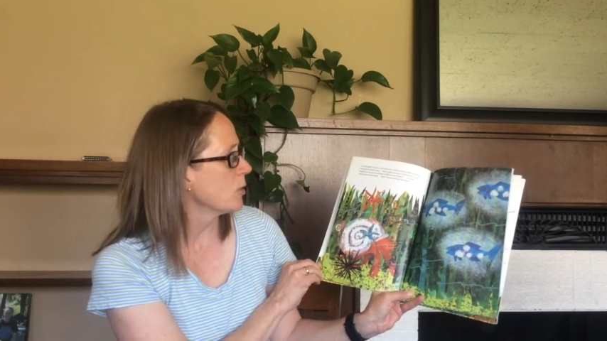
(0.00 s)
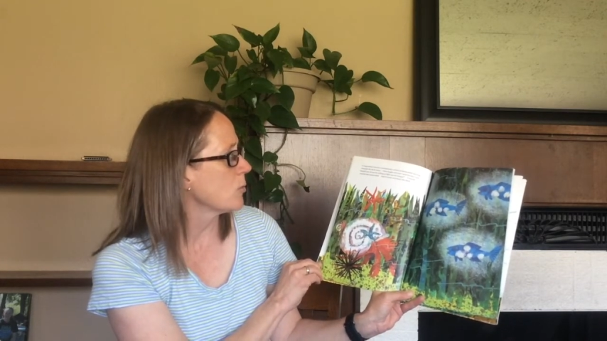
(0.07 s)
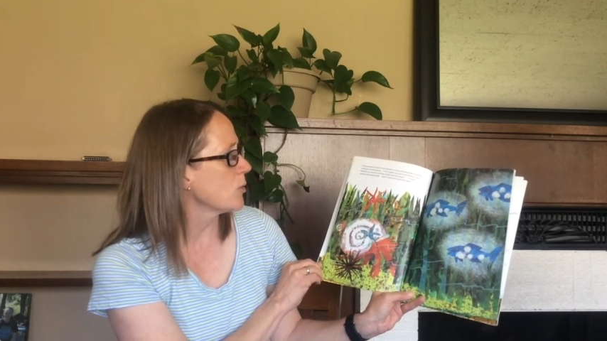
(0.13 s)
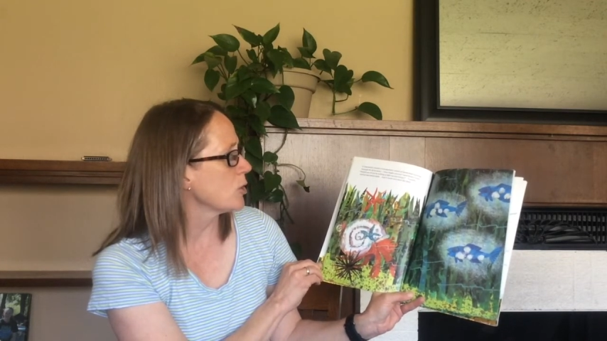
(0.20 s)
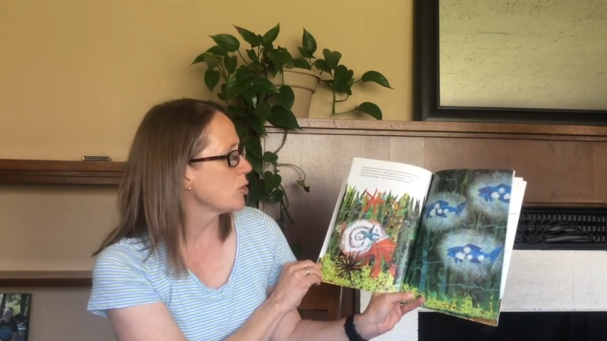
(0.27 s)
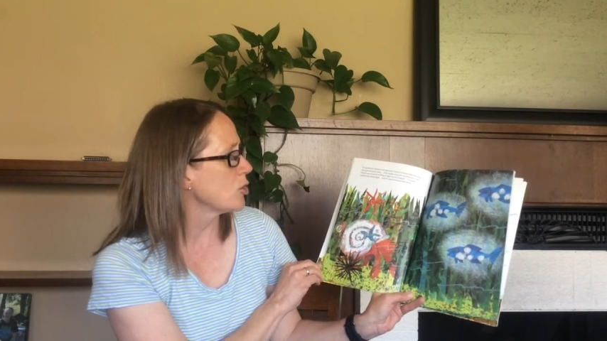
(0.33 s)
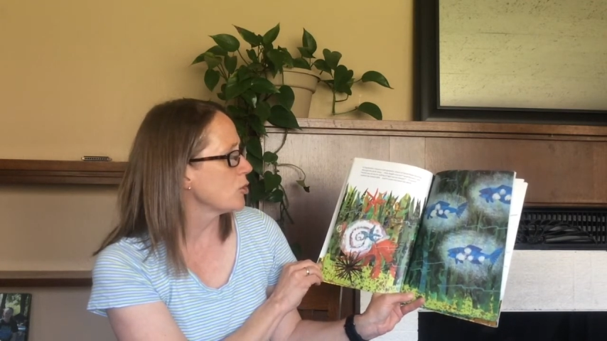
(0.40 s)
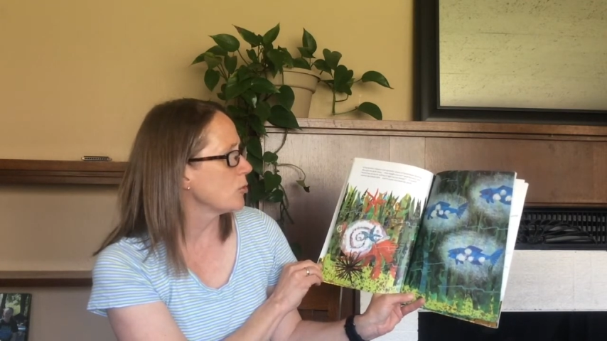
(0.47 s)

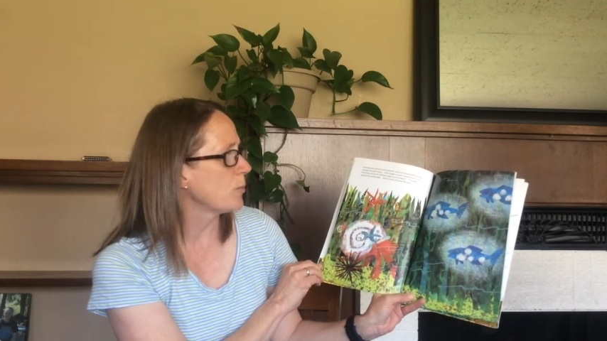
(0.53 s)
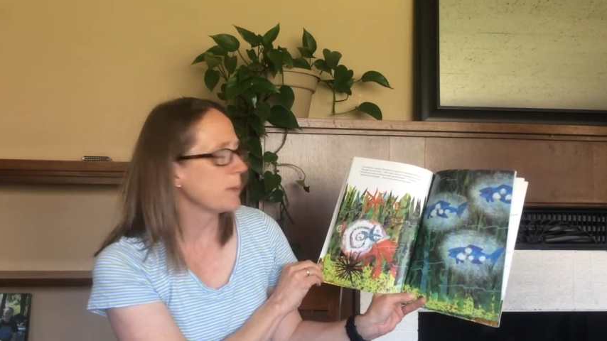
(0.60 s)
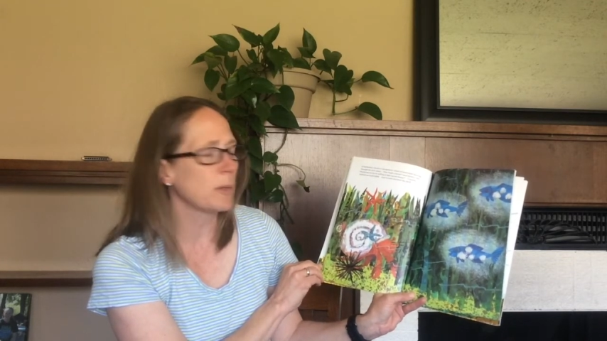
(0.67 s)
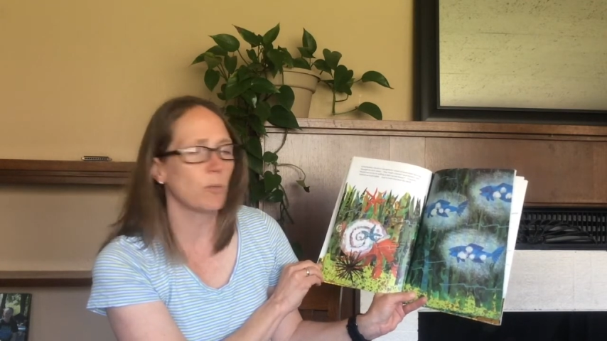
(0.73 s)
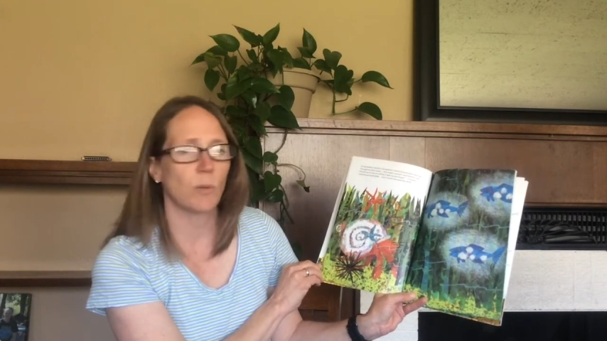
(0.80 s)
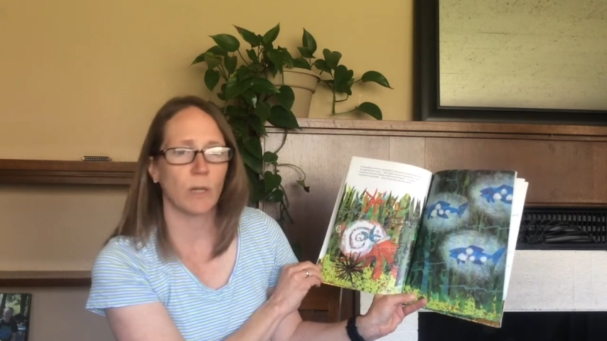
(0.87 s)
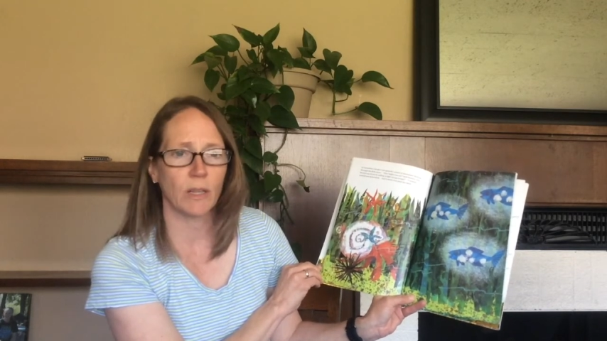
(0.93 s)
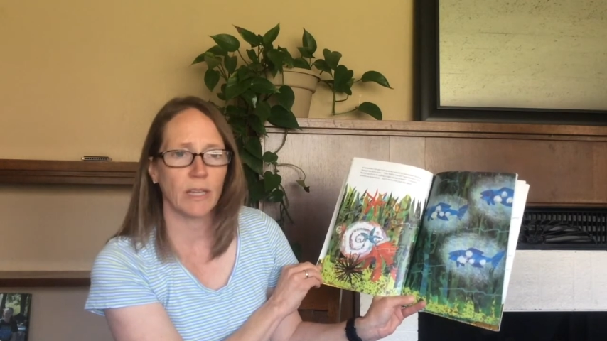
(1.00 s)
Would you be
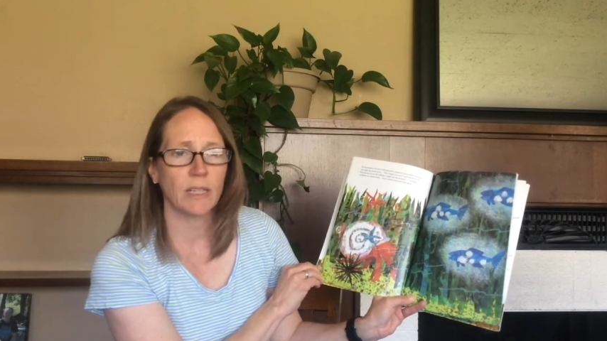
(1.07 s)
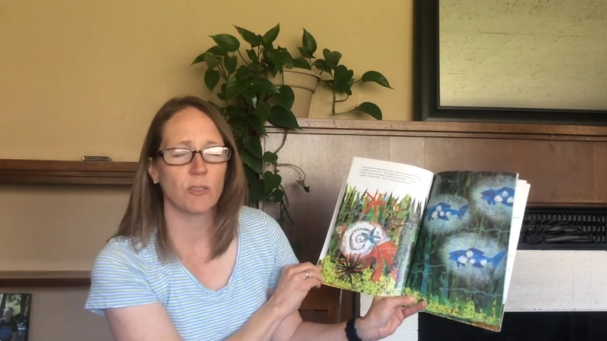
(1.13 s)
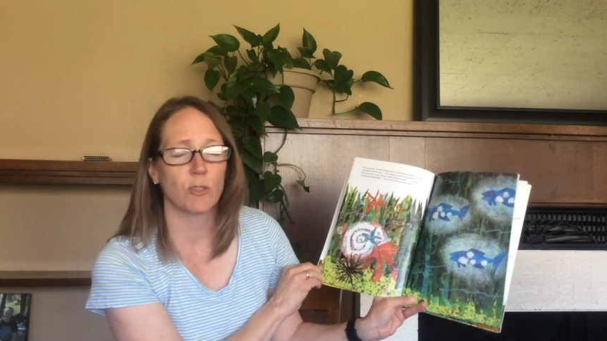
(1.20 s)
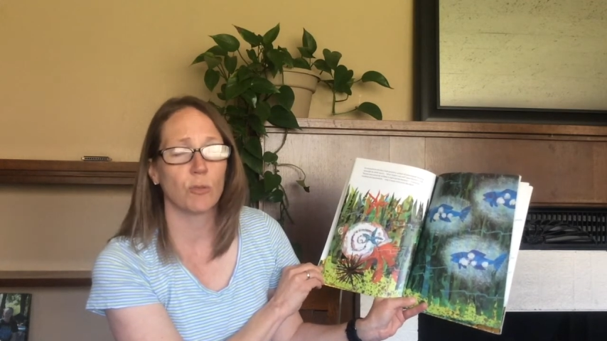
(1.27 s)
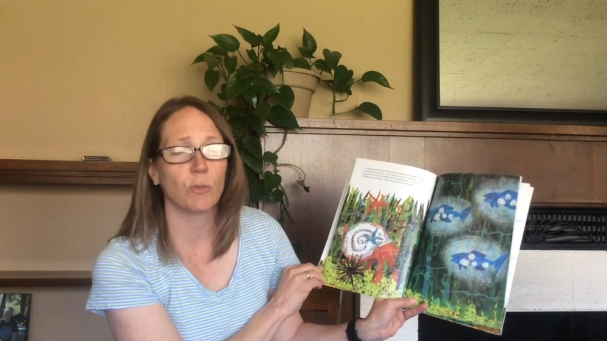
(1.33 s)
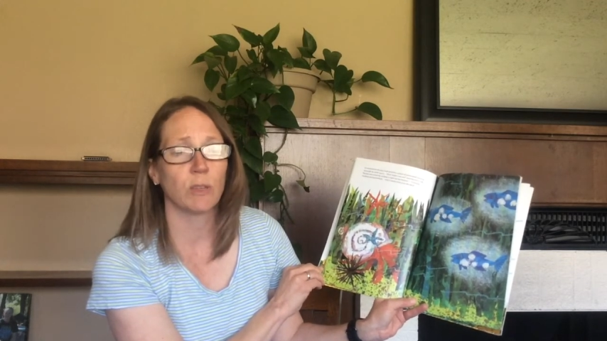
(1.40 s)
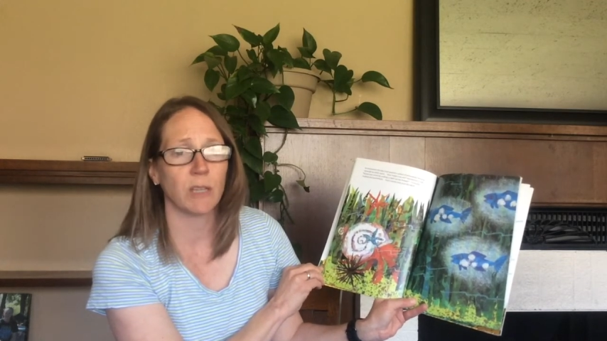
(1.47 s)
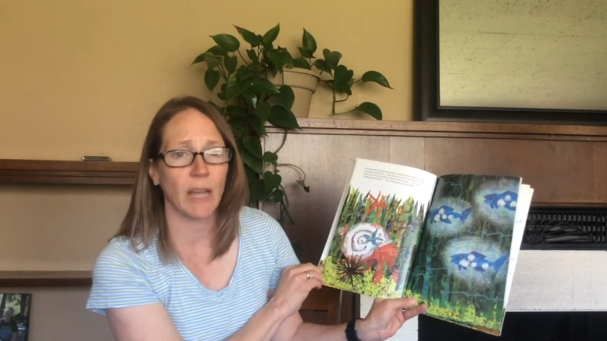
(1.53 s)
willing
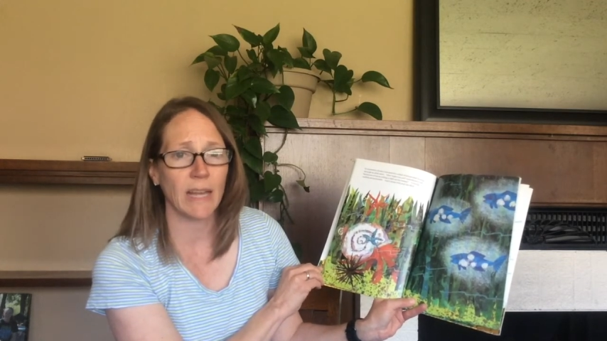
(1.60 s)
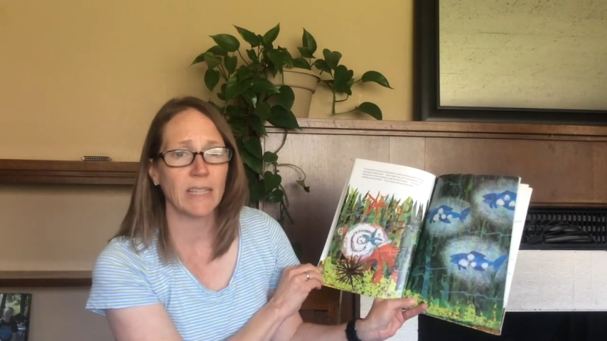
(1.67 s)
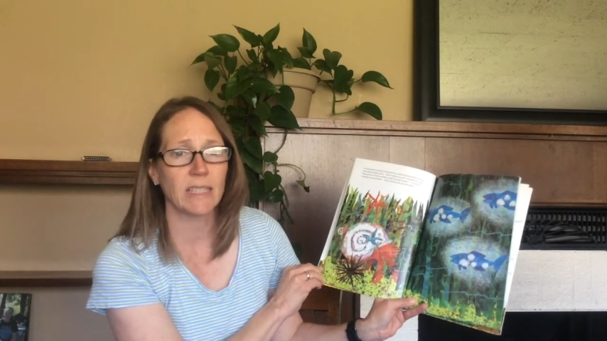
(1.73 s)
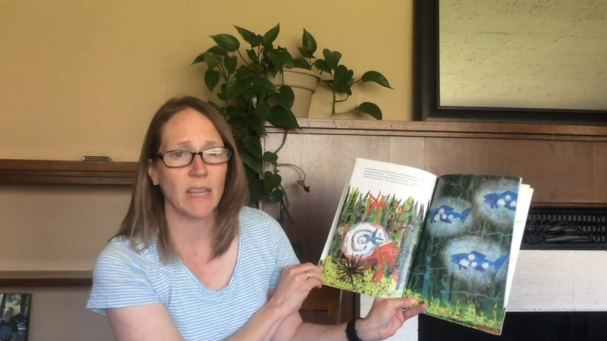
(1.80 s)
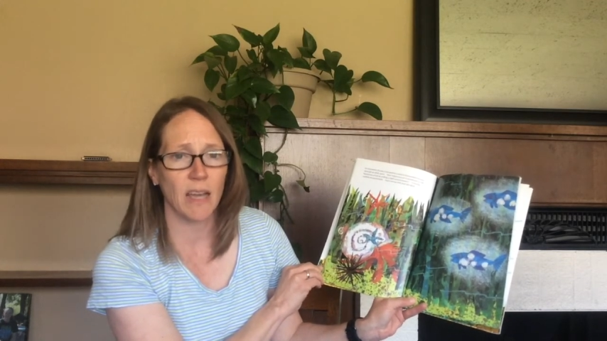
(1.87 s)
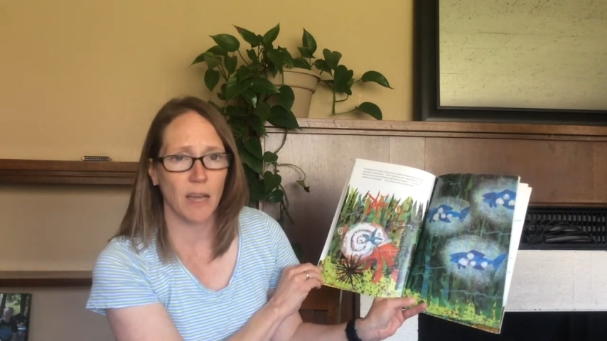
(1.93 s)
to light